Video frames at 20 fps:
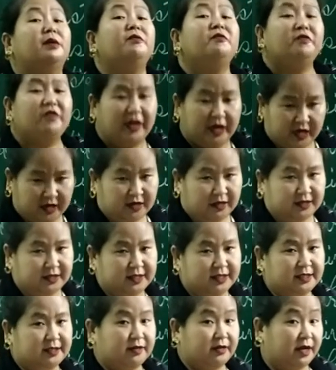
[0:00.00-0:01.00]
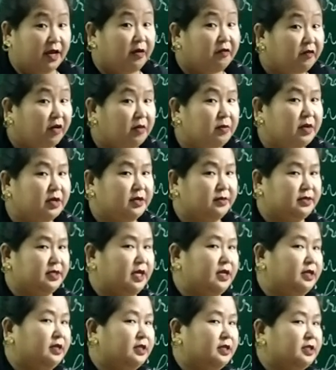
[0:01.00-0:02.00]
vehicles. Okay, affirmative
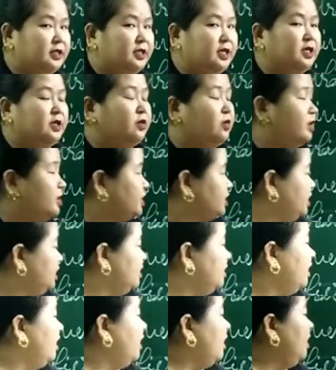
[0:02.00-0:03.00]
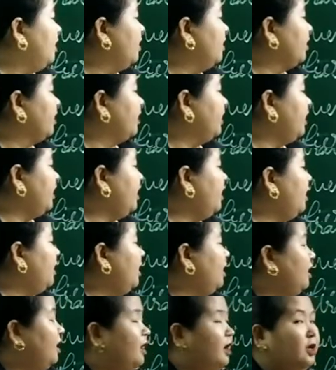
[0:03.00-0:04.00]
sentence. In question, okay,
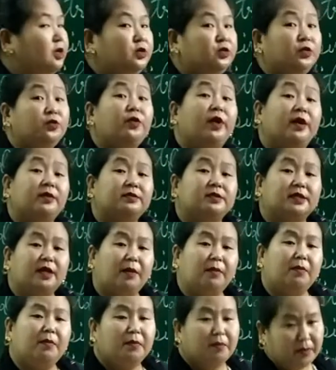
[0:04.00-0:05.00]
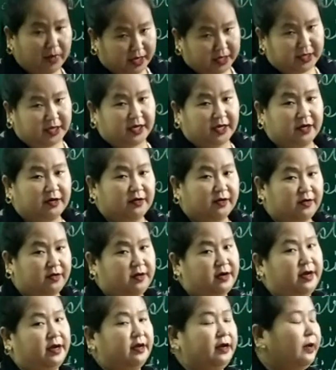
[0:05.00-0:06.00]
do you have some money?
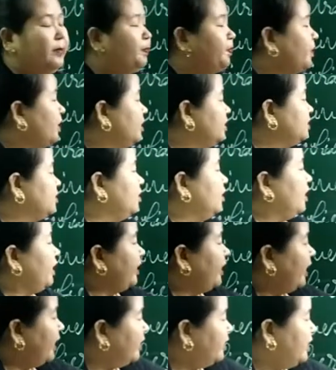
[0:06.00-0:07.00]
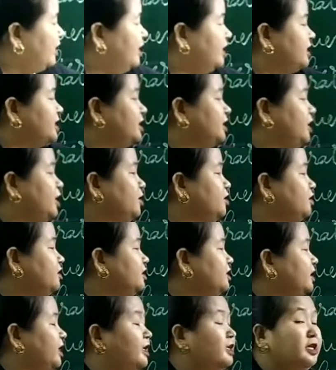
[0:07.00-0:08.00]
Right. So any is
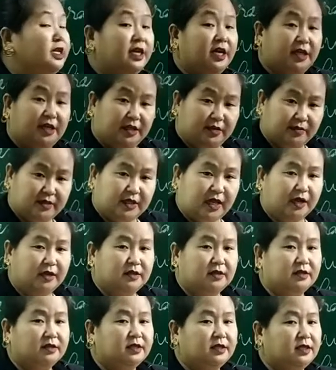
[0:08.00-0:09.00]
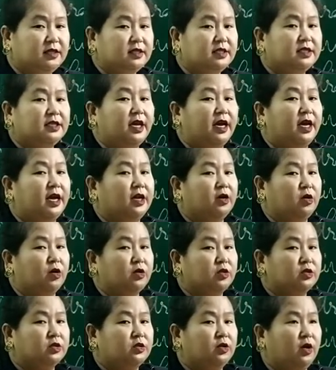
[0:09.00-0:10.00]
used in negative sentences and
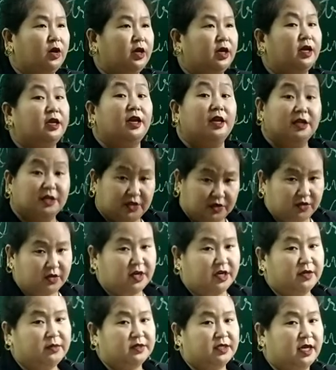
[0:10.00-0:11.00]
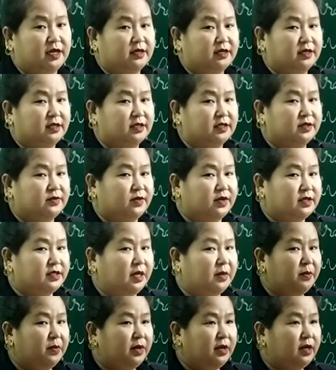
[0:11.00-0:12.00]
also in interrogative sentence. For
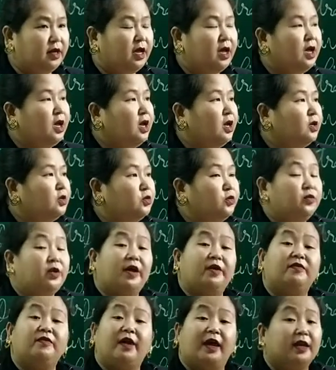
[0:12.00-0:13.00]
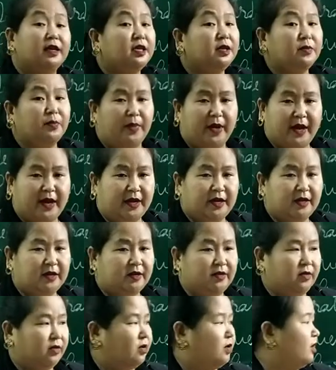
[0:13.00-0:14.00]
example, do you have any
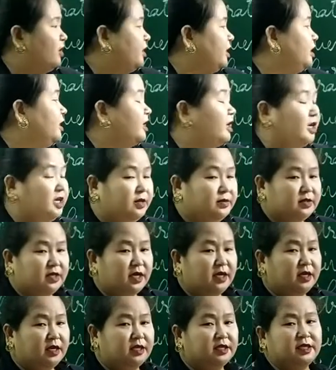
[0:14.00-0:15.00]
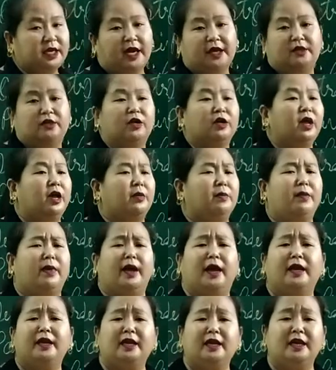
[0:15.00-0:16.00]
pen? Or in negative sentence, I don't have
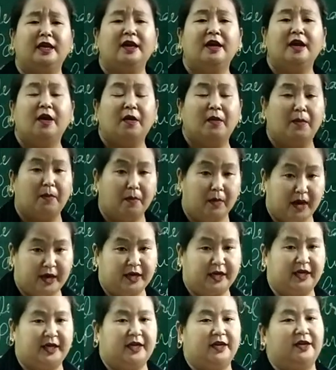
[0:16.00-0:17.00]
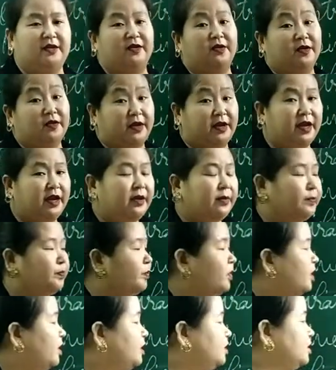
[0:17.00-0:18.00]
any money. Okay.
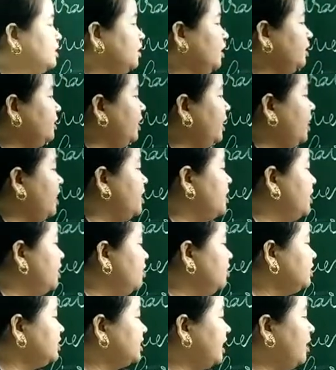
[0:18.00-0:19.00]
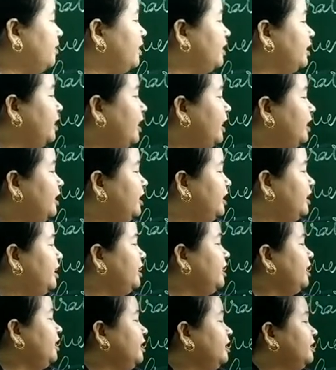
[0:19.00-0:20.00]
So they are used, some and
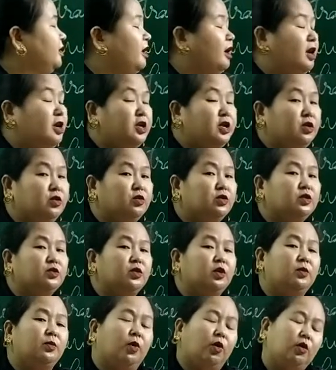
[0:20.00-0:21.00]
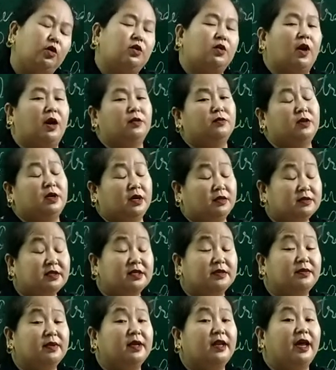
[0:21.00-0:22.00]
any, they are used with both
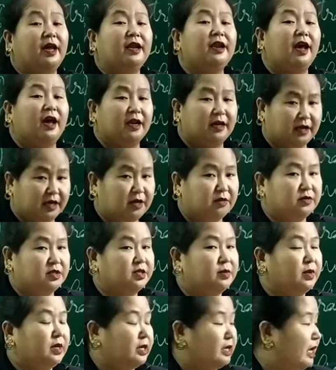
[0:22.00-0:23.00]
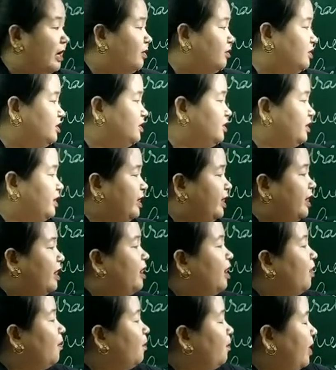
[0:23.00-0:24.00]
countable and uncountable nouns. Okay.
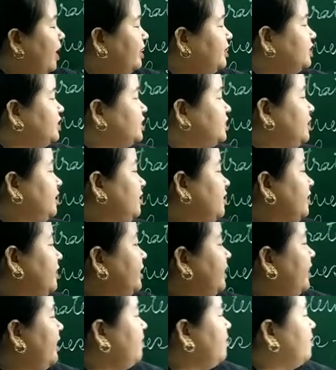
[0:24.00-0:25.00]
Much, okay,